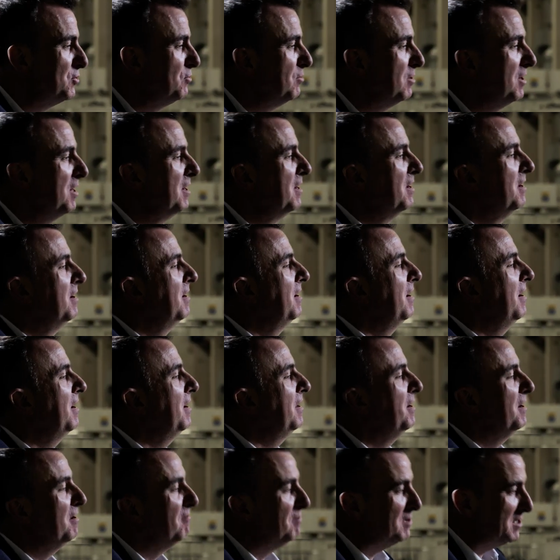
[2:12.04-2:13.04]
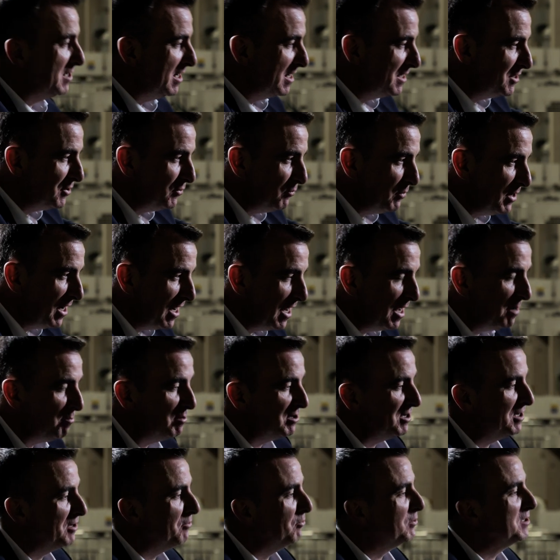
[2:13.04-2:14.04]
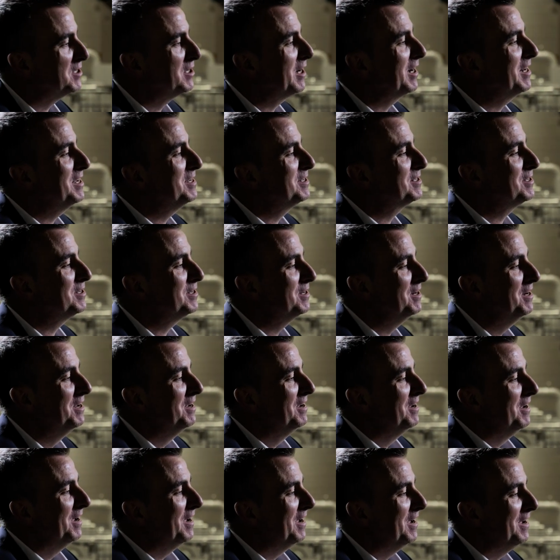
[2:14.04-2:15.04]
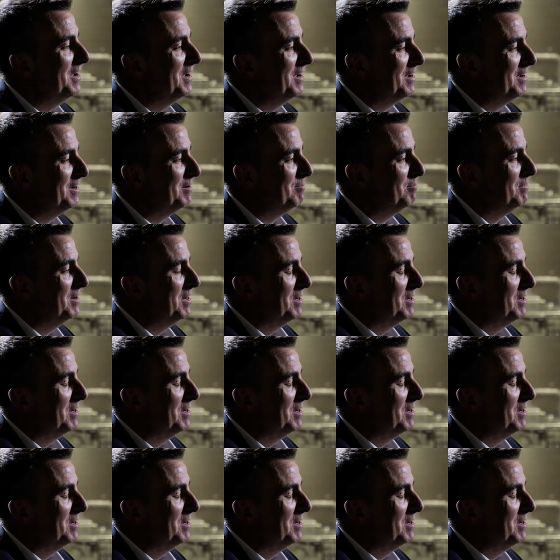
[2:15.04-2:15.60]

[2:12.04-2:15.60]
tool. Uh, nevertheless, we labeled it with Gleason. Um,